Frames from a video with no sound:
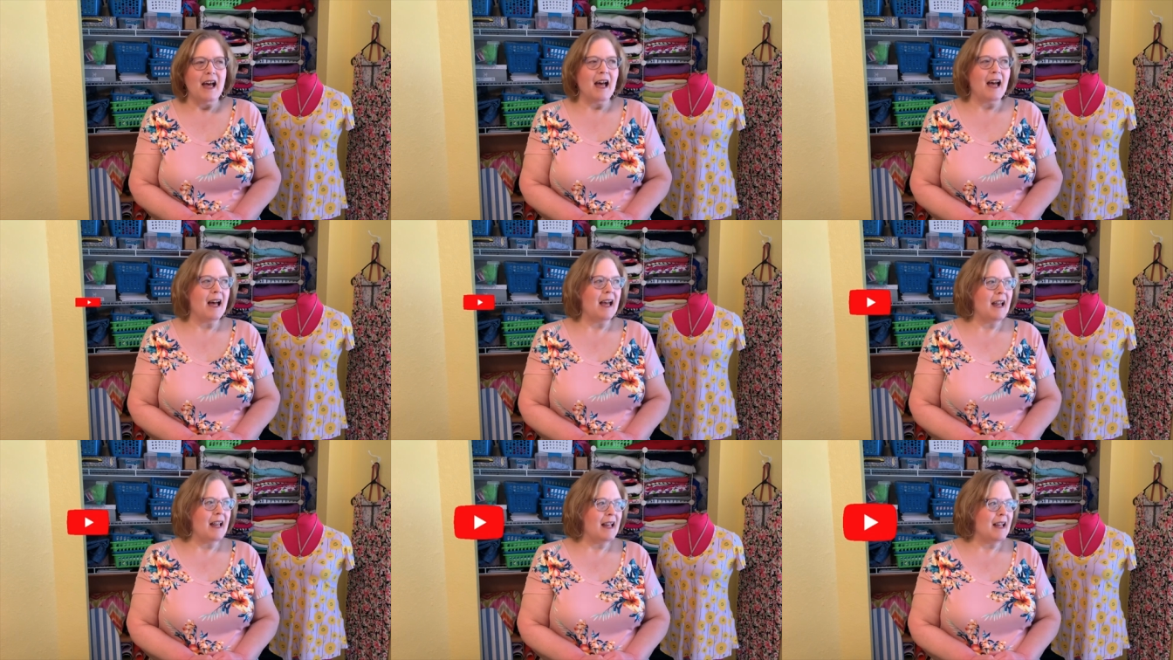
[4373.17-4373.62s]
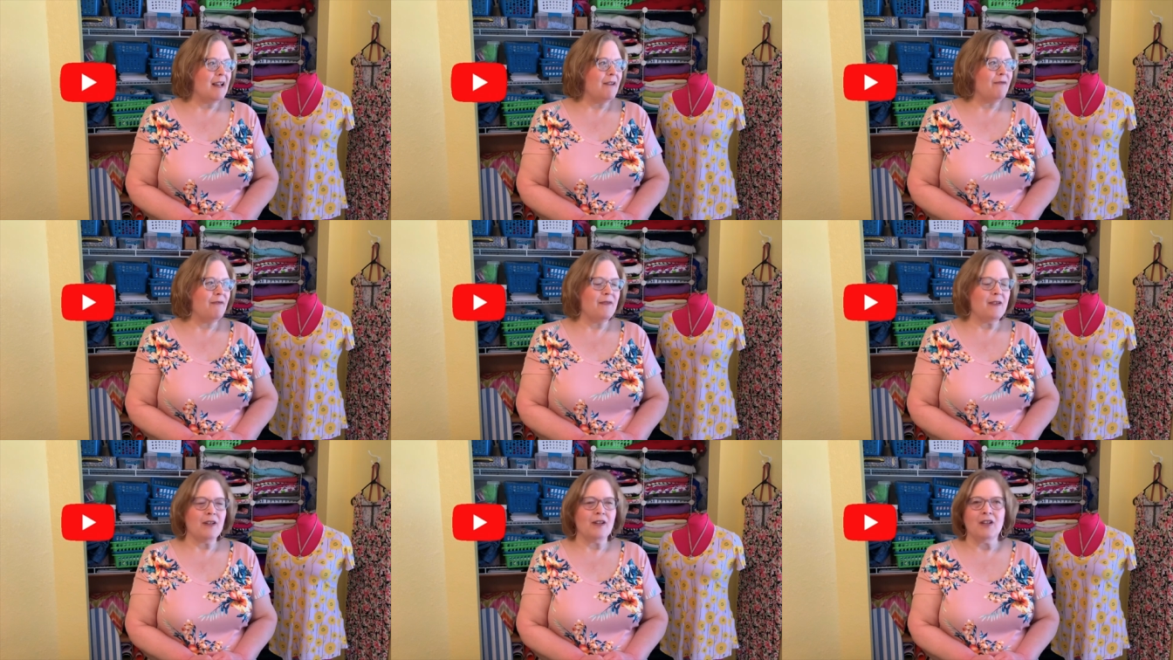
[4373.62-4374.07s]
I
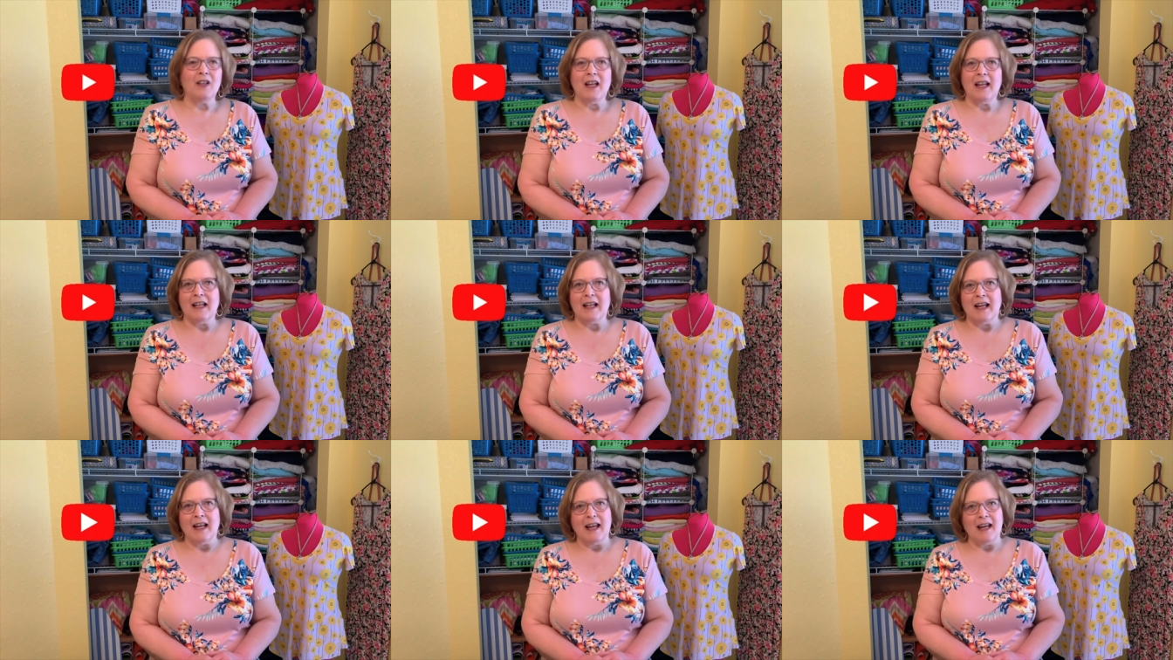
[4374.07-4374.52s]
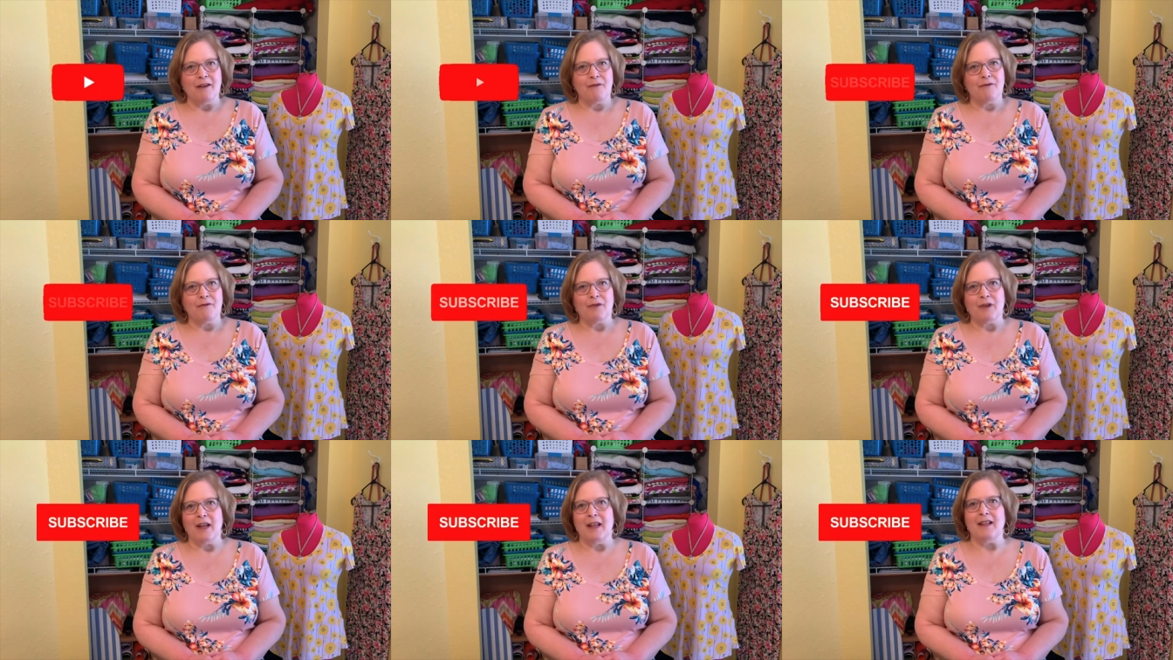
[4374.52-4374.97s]
feel like I have
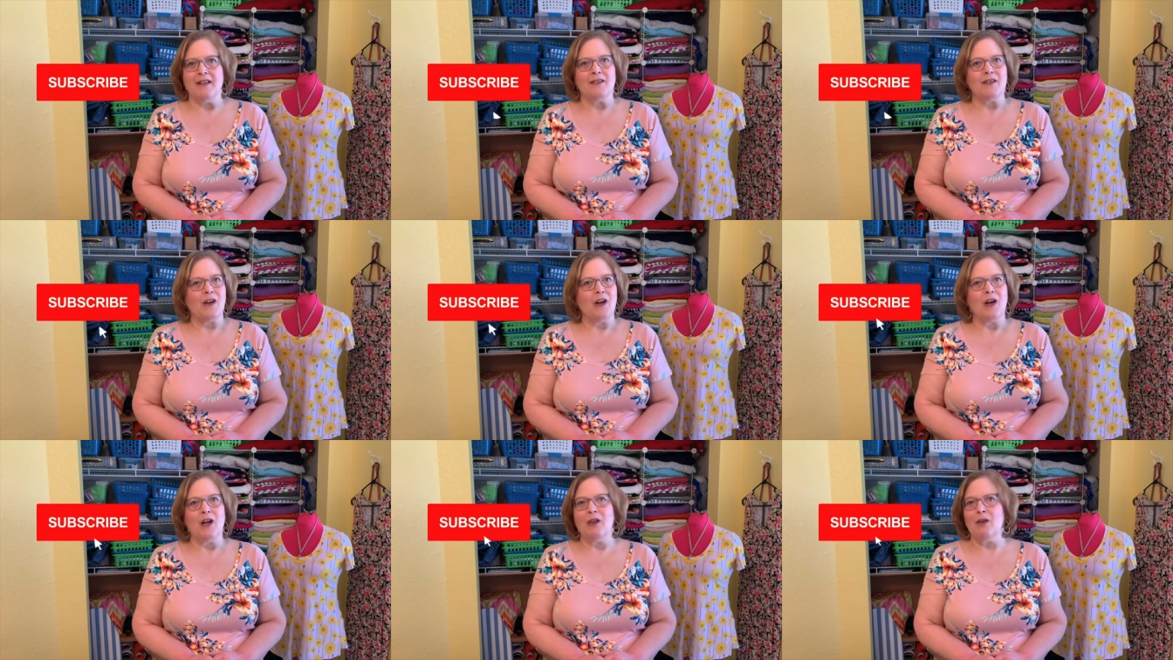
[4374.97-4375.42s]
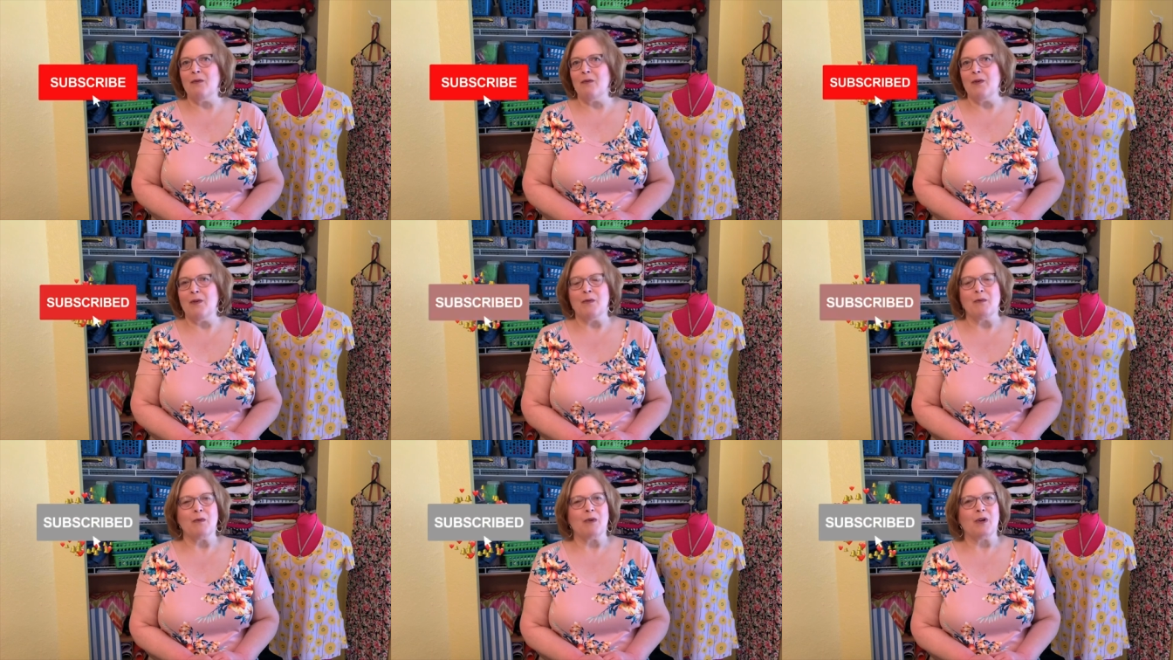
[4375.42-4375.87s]
friends all
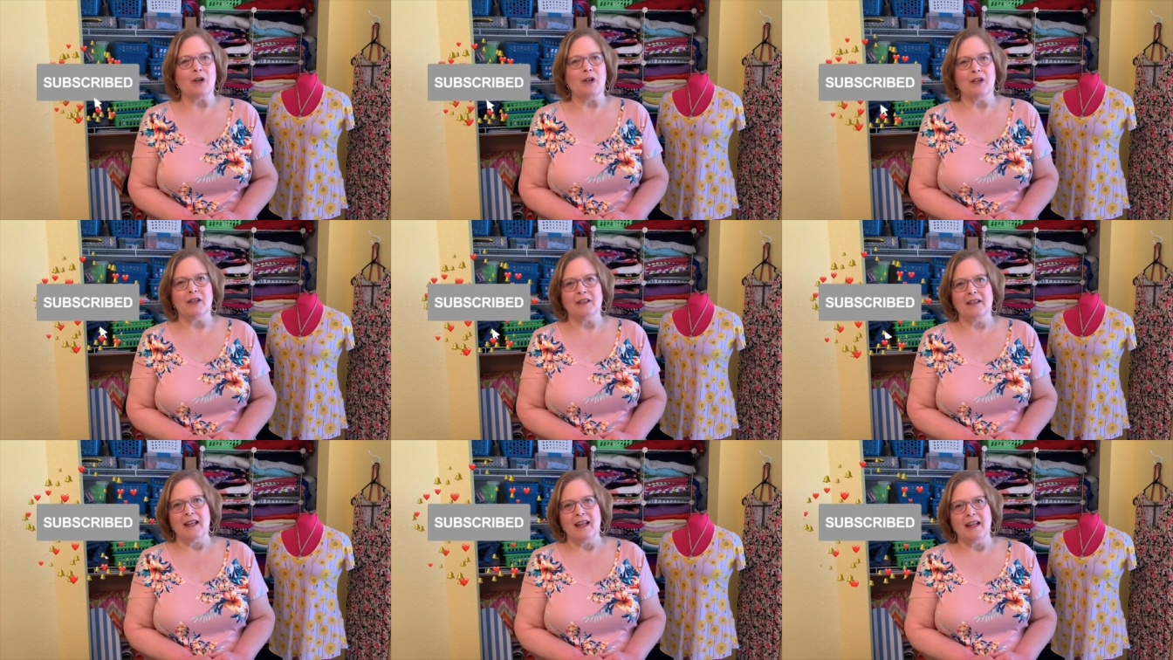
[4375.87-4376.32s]
over the world,